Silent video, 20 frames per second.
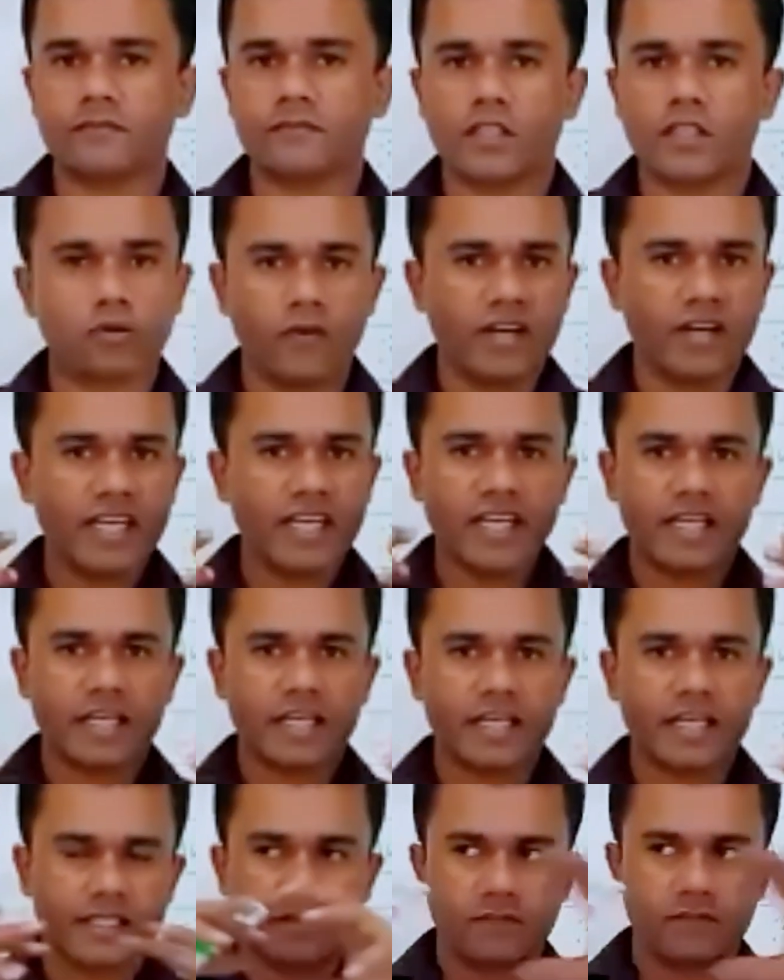To our naked eye,
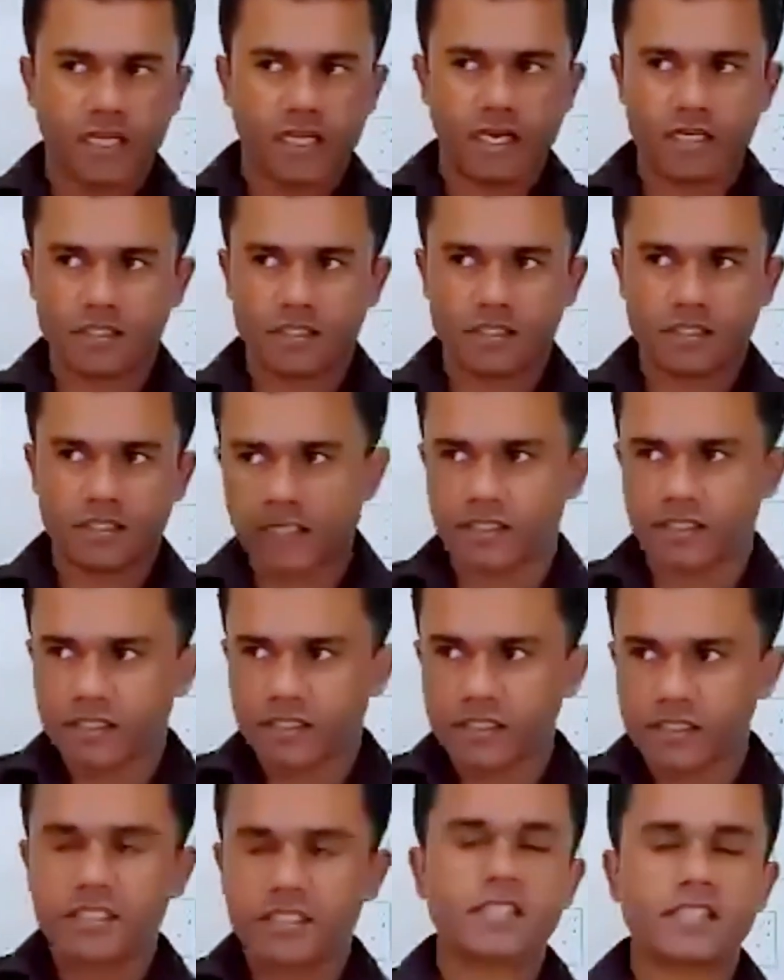then we can't then
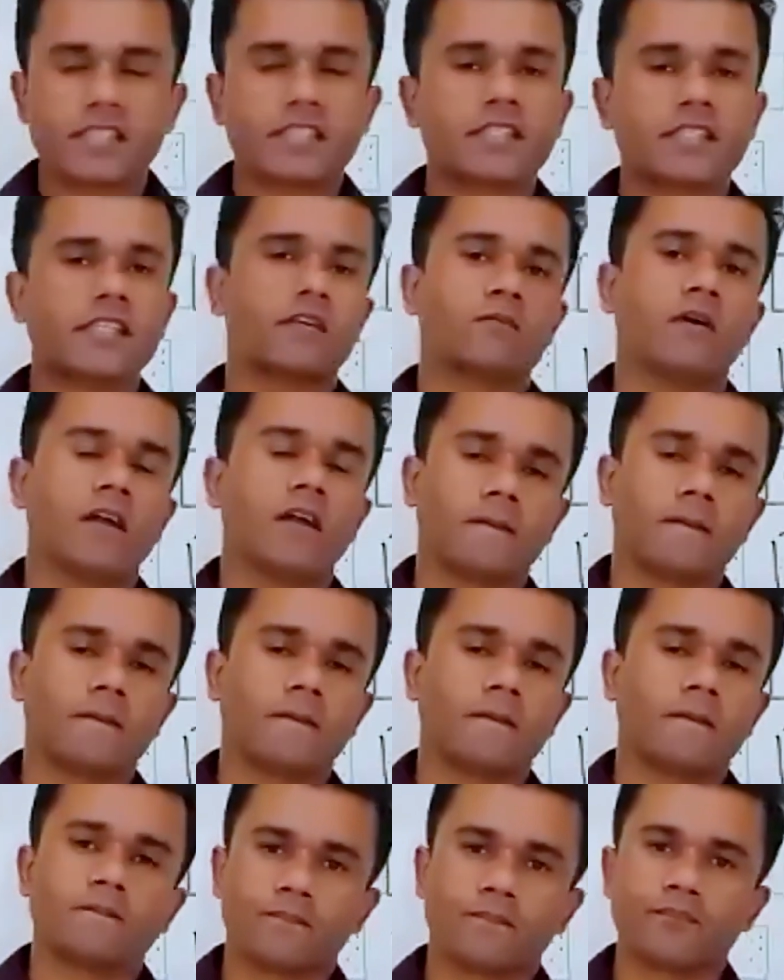see that one,
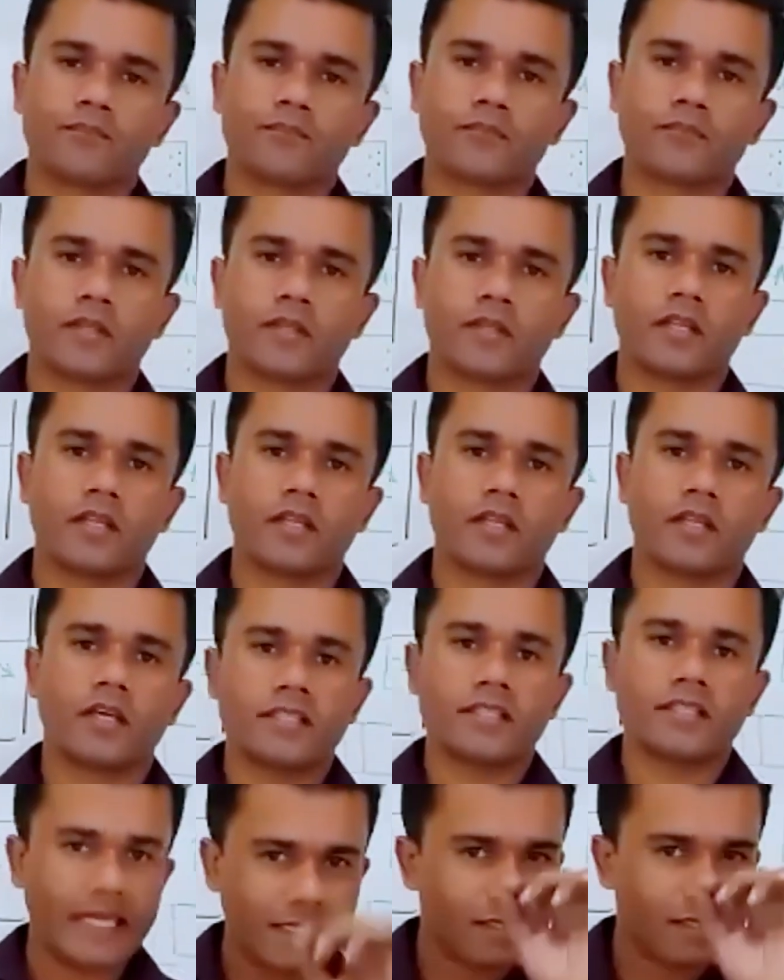that
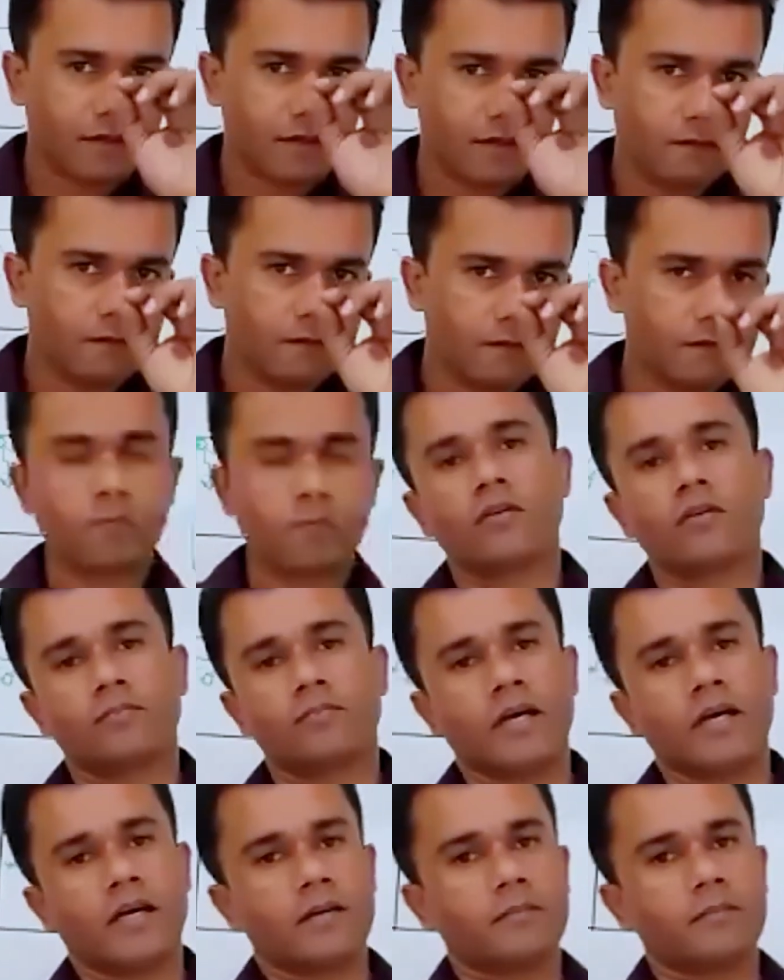small
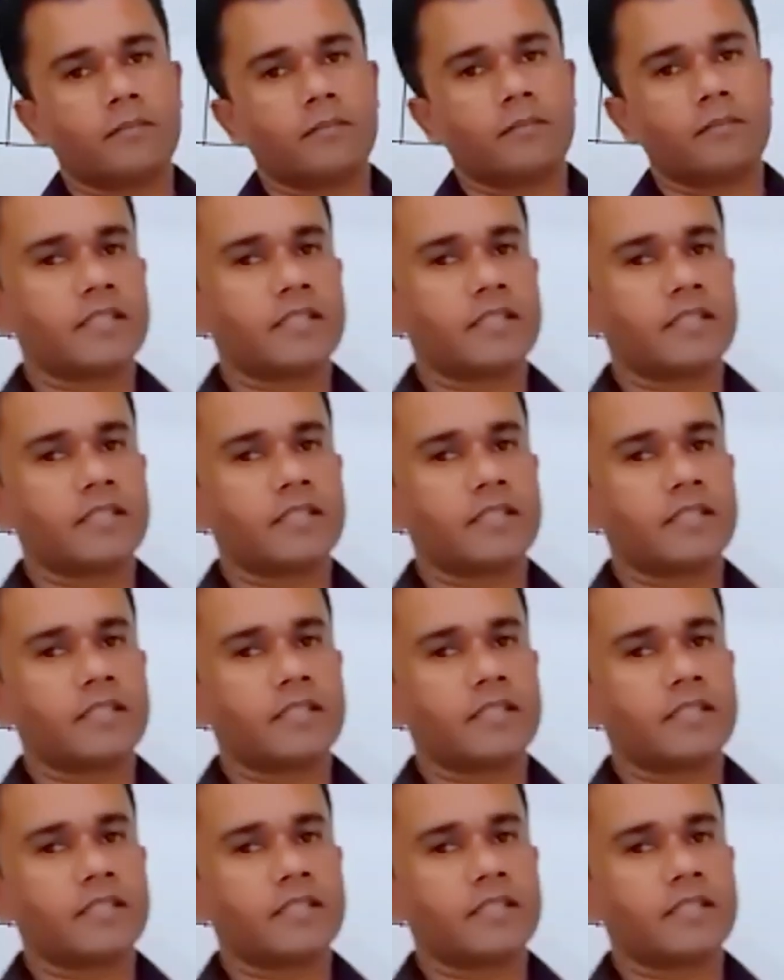part, but